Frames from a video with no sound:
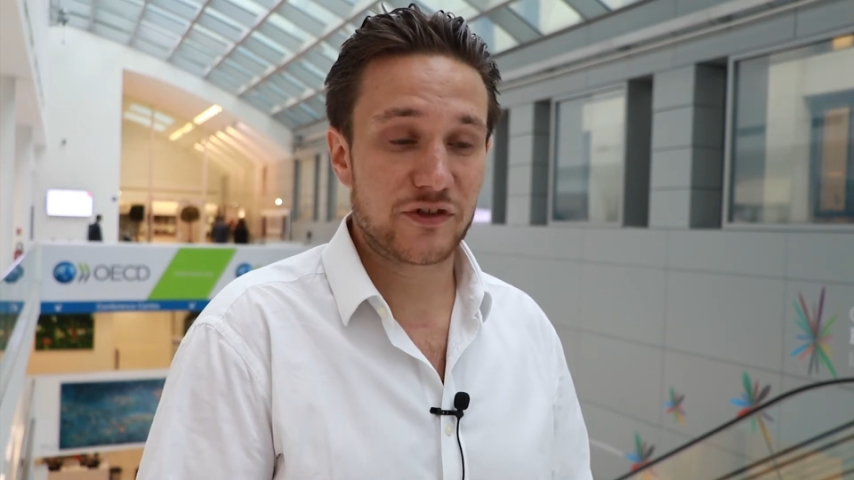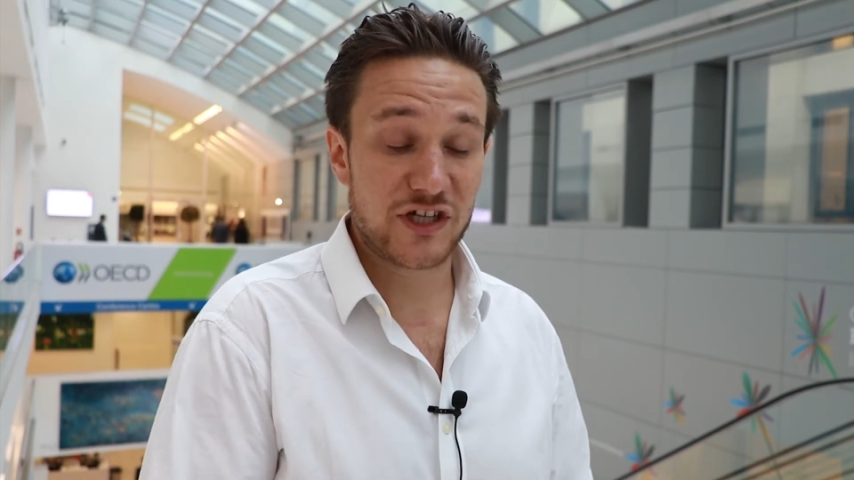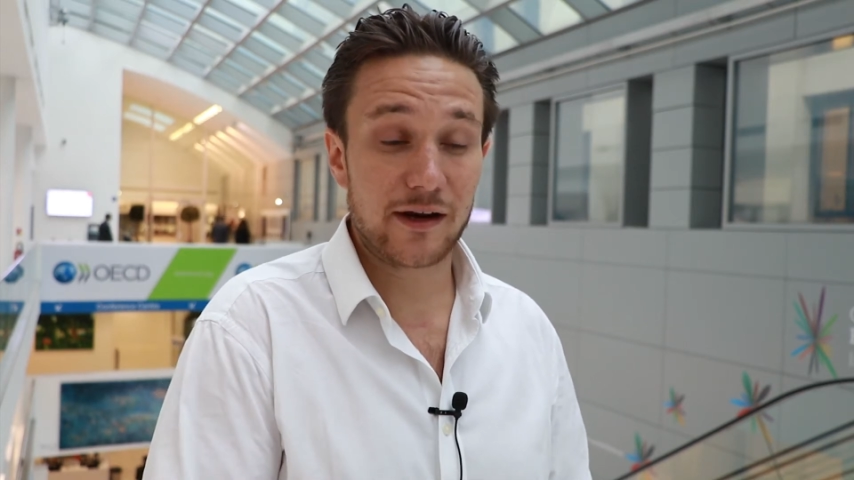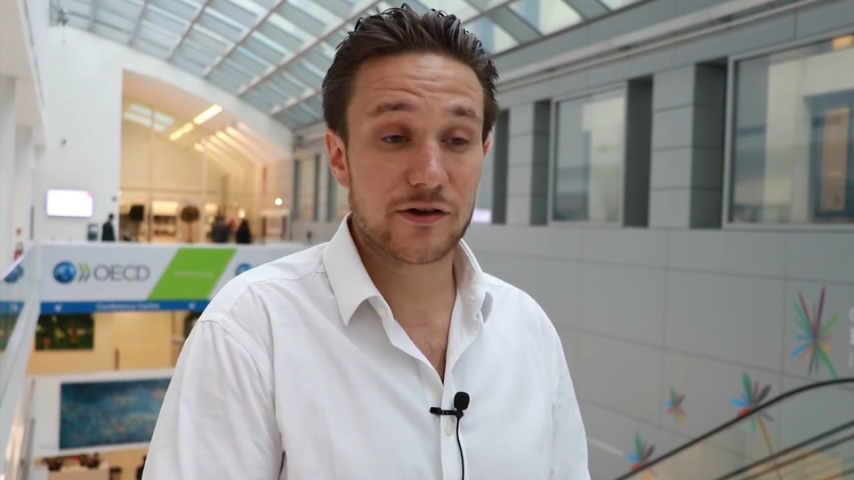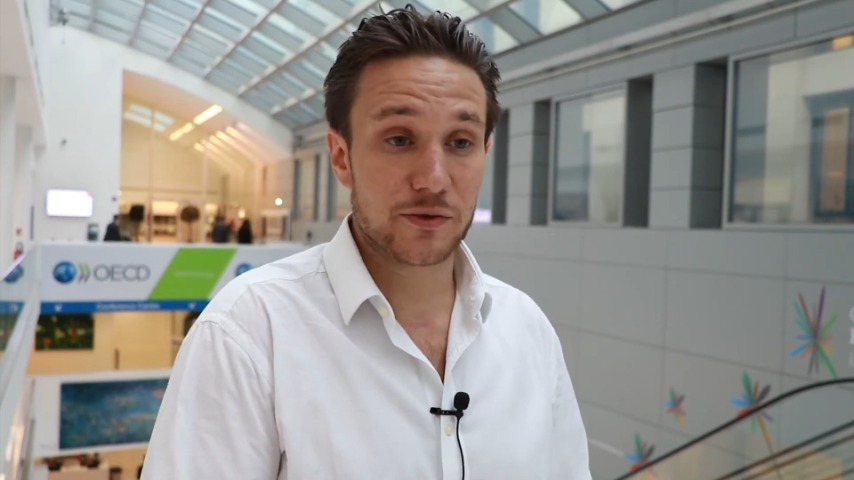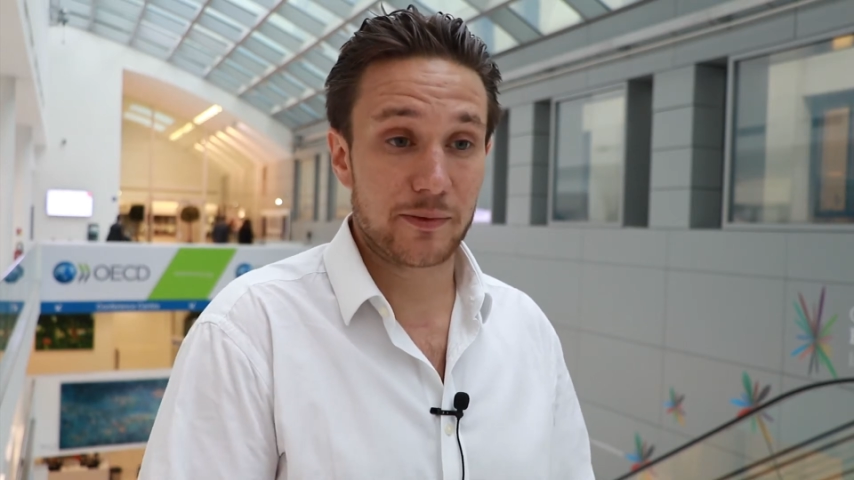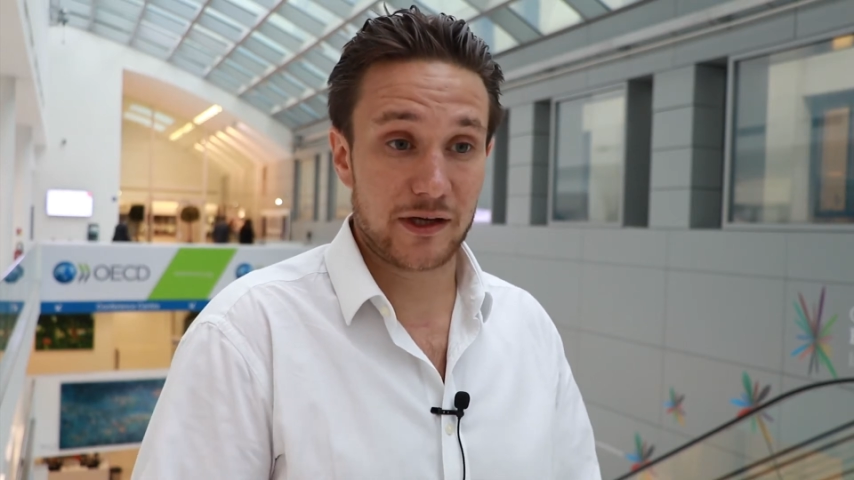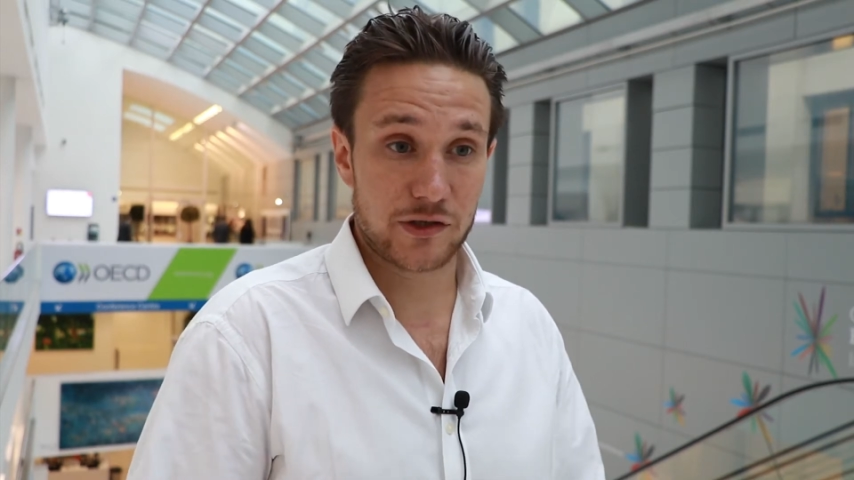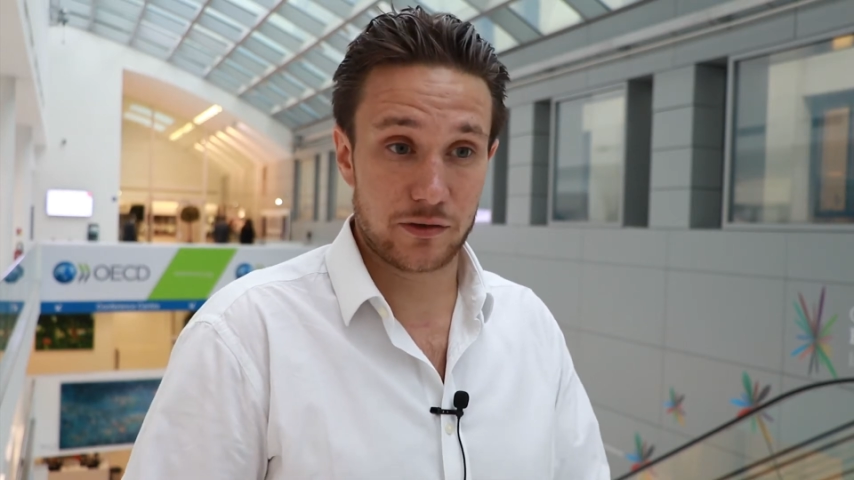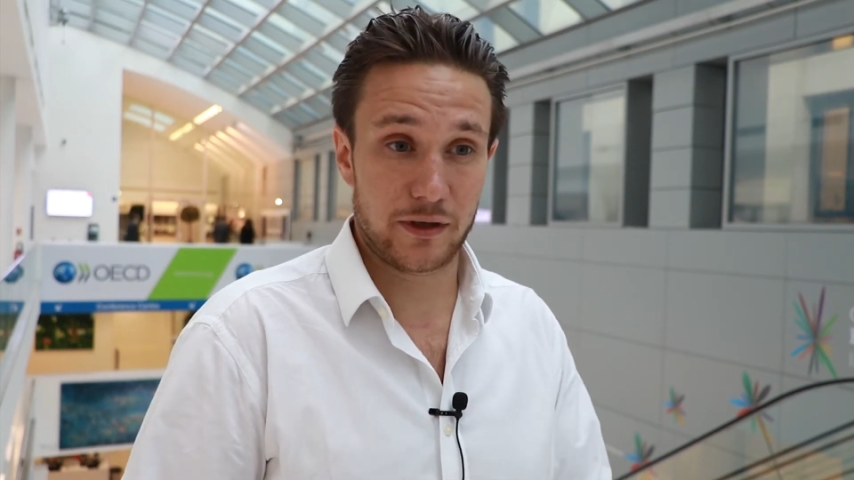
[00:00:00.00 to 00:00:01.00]
challenger
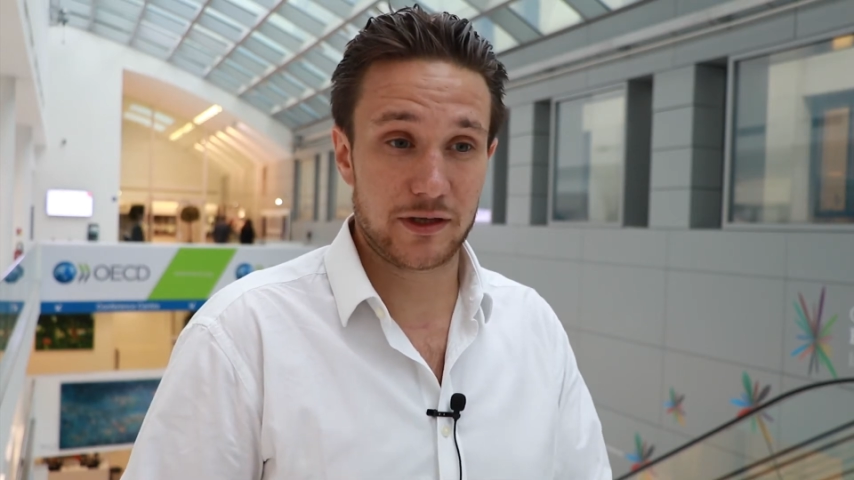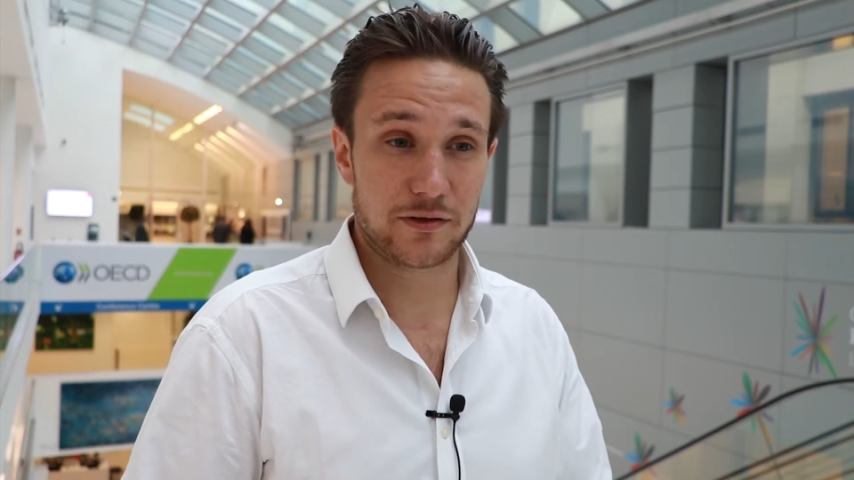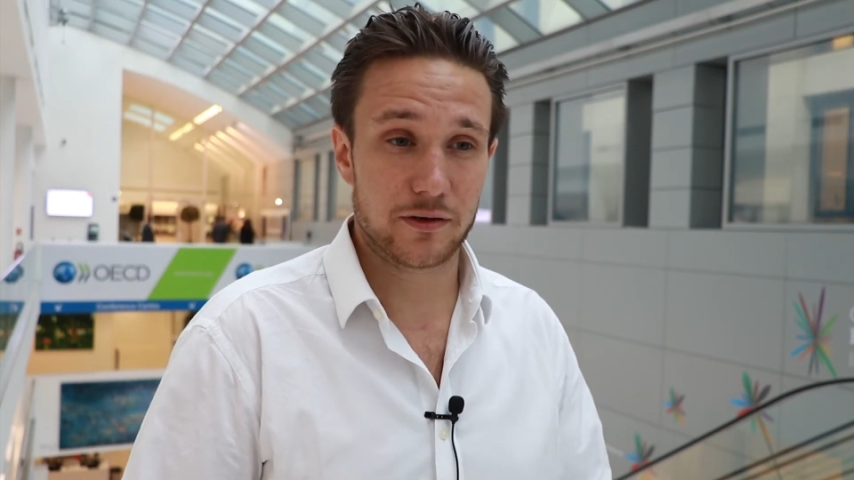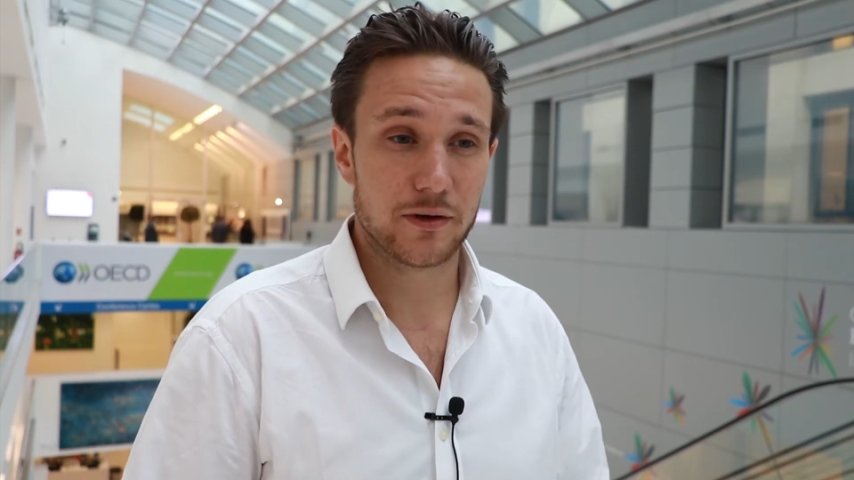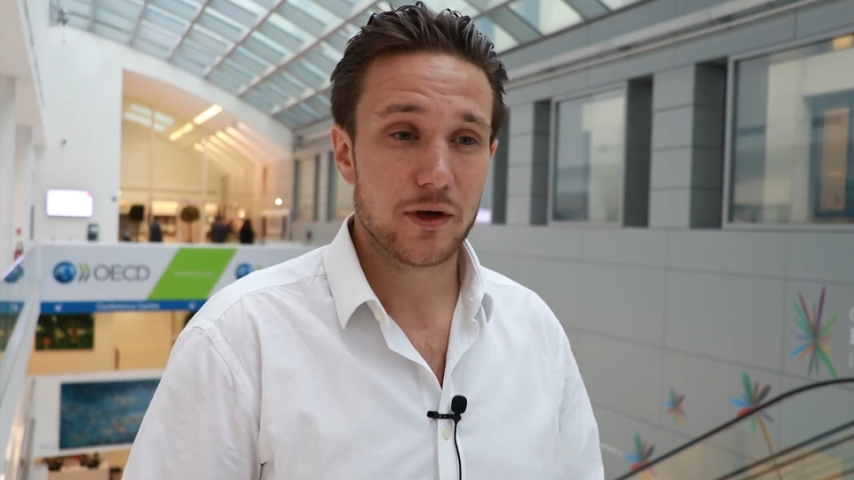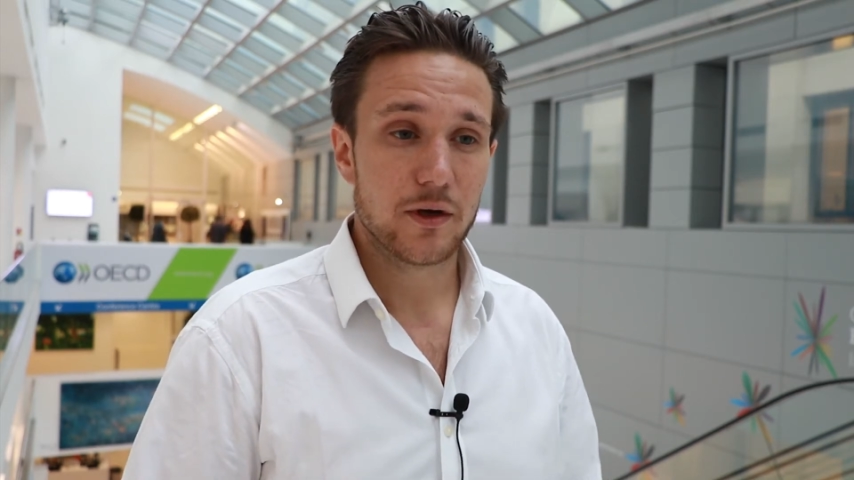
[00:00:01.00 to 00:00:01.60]
banks to enter.